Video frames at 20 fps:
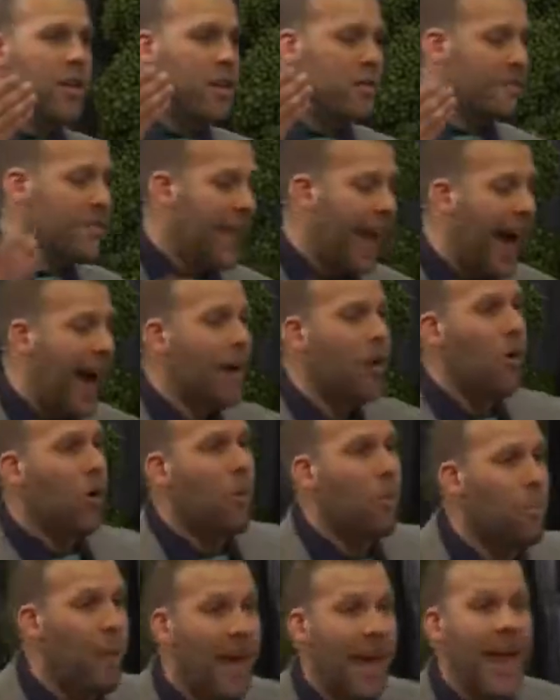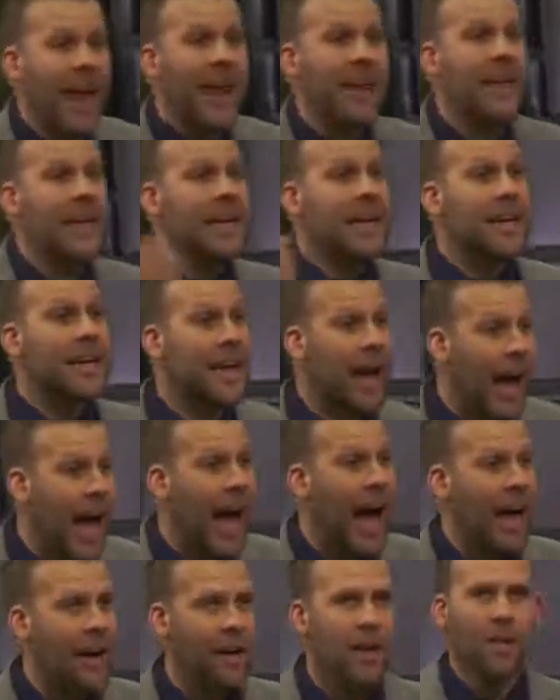you've not obeyed
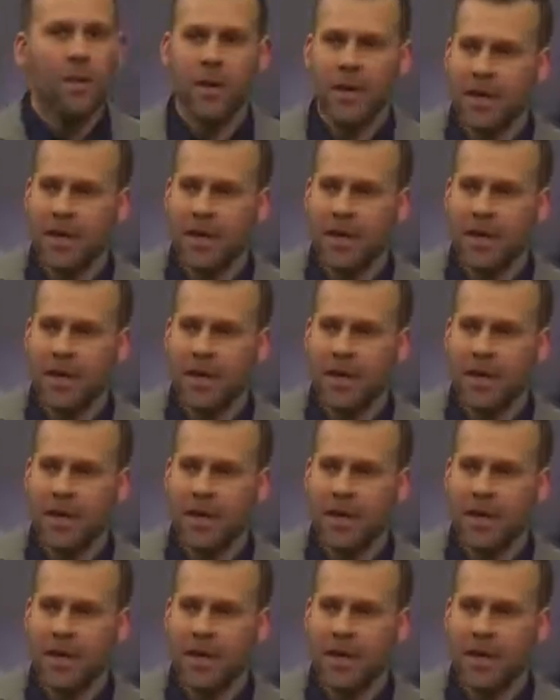God. The